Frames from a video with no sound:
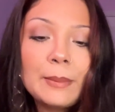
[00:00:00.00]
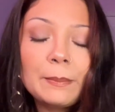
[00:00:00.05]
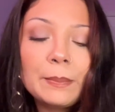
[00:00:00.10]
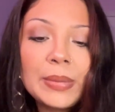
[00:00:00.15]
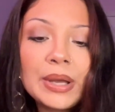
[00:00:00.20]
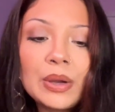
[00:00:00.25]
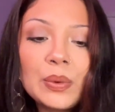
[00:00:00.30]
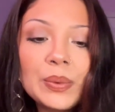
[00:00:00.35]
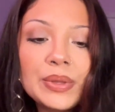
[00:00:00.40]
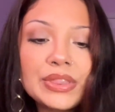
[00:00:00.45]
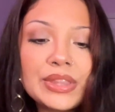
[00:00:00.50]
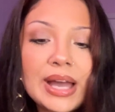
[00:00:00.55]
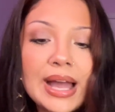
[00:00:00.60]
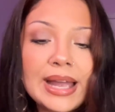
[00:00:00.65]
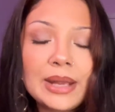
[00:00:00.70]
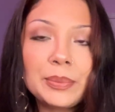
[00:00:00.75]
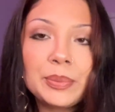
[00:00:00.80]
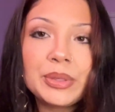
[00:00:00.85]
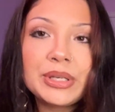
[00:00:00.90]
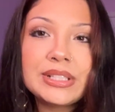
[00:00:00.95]
But with the
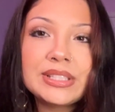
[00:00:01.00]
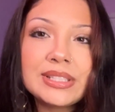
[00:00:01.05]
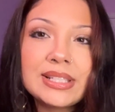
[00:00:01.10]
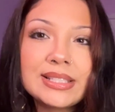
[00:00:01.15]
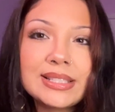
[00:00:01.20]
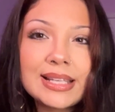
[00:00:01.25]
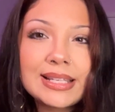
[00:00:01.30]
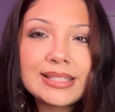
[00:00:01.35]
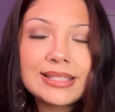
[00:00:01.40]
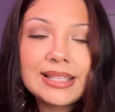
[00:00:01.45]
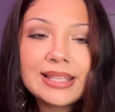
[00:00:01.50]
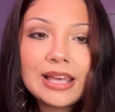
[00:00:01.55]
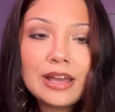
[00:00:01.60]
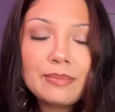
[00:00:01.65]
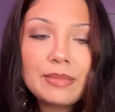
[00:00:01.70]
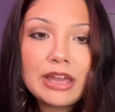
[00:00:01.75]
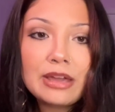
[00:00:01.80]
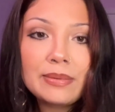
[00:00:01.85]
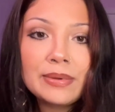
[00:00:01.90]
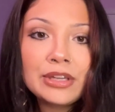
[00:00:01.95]
High Priestess, I see that
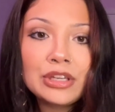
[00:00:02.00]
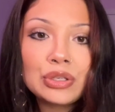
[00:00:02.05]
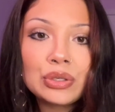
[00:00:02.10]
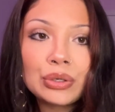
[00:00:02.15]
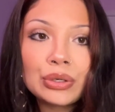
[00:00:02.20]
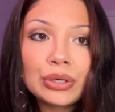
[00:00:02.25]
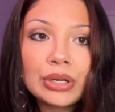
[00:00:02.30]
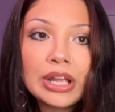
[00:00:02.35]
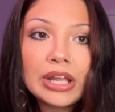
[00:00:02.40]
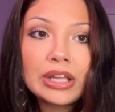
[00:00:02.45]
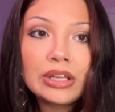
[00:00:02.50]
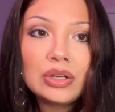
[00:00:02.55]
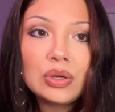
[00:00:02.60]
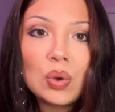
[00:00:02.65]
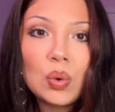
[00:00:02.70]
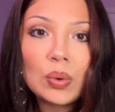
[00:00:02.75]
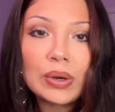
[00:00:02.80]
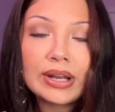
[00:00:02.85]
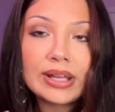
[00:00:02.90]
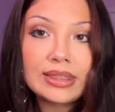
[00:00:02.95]
maybe you're
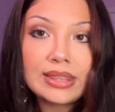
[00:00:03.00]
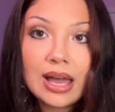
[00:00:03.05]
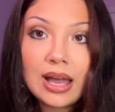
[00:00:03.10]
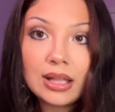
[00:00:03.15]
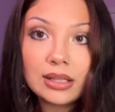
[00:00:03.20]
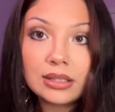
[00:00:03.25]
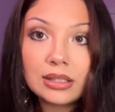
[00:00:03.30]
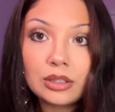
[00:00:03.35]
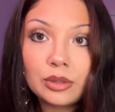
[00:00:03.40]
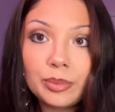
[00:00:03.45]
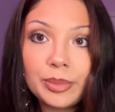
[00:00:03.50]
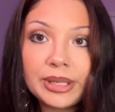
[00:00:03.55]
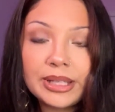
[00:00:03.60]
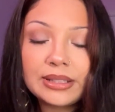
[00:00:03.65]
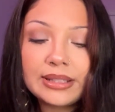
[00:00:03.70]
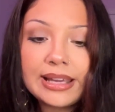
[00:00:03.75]
ignoring that a little bit.